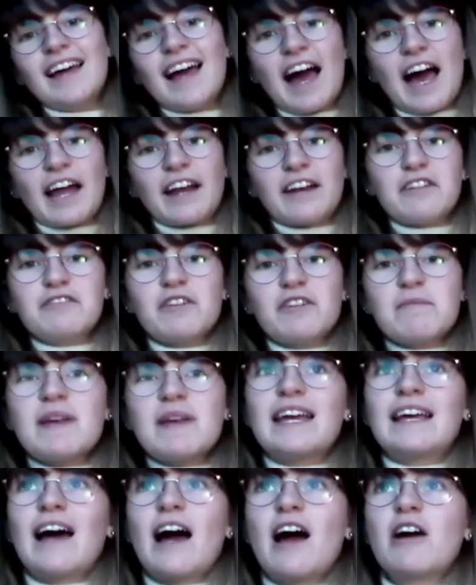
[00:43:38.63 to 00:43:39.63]
And for
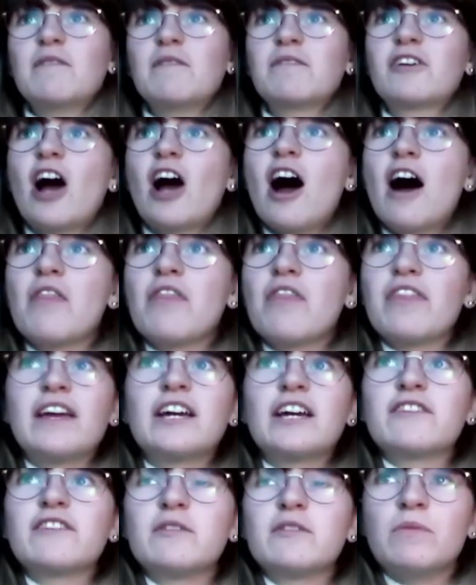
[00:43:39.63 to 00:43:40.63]
me, I can't
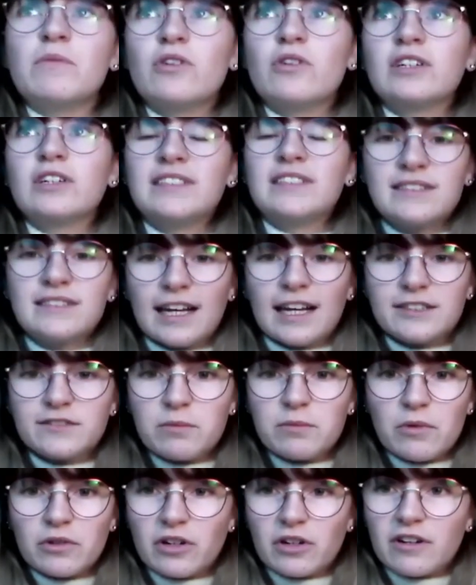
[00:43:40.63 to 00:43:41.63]
think of a more
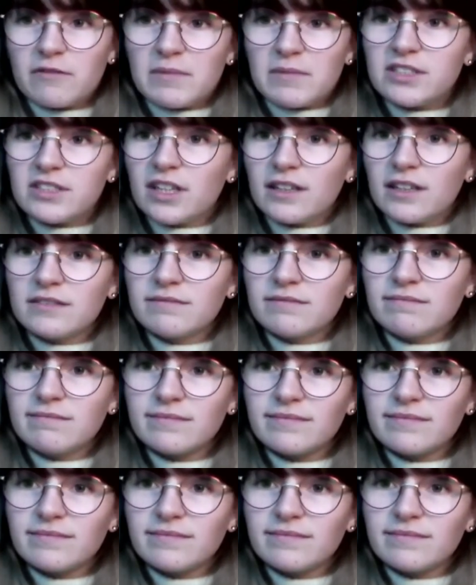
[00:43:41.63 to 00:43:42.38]
successful model of mission